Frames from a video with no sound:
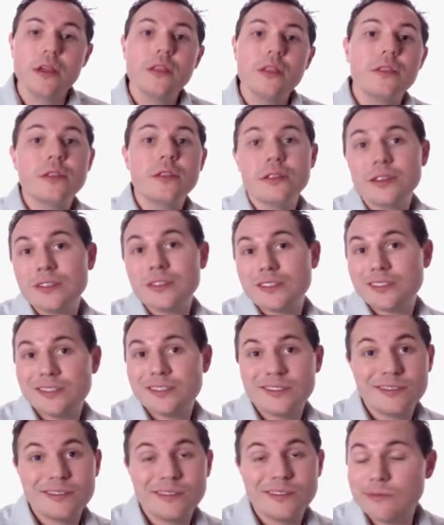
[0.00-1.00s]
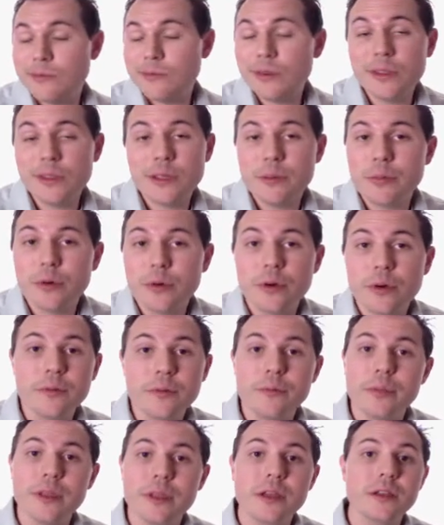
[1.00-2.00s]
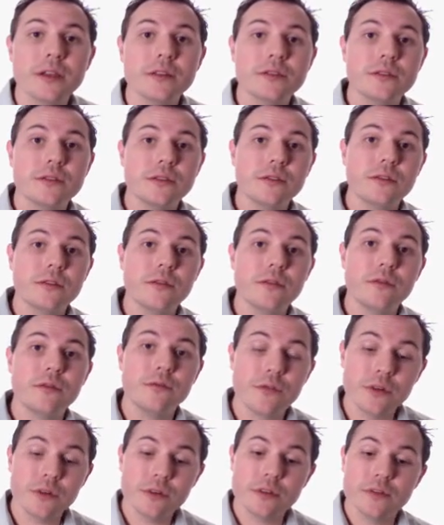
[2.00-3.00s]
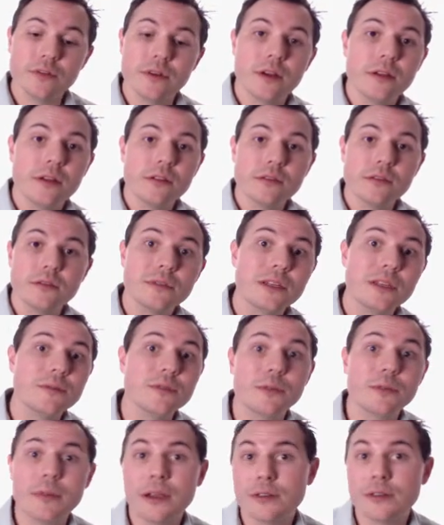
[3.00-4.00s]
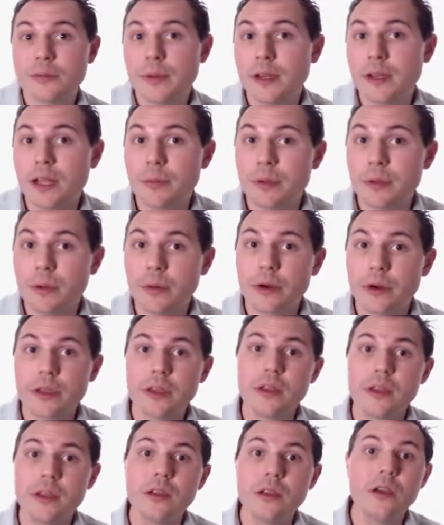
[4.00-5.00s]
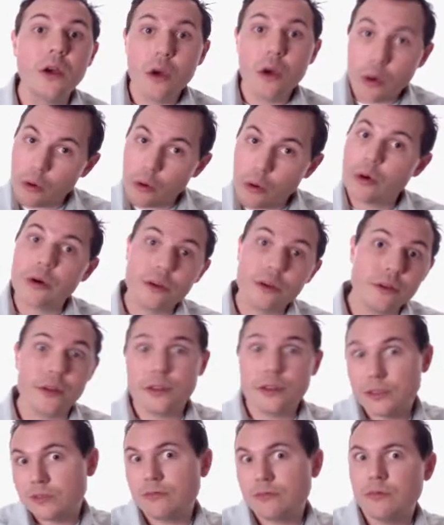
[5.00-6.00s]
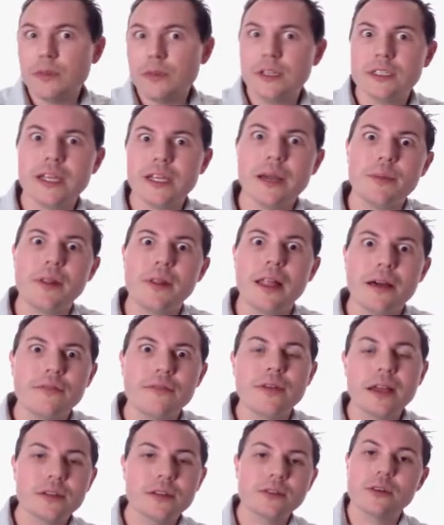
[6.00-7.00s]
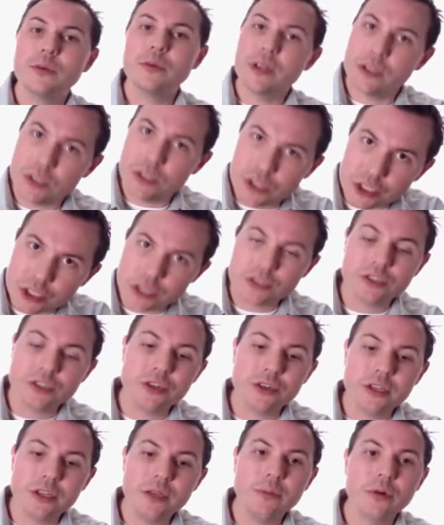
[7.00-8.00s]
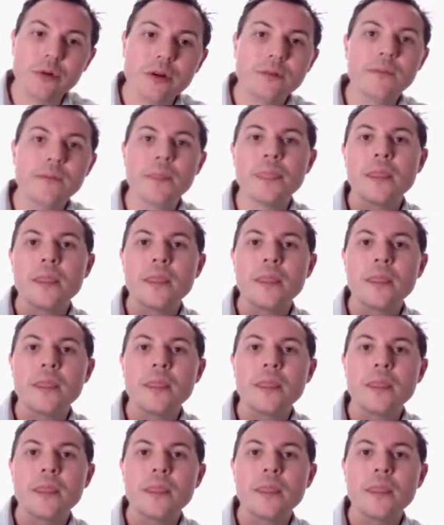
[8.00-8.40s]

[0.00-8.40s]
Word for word: This is really important because First of all, sometimes your mouse might not be working, or you can just really type a lot faster when it's just your keyboard.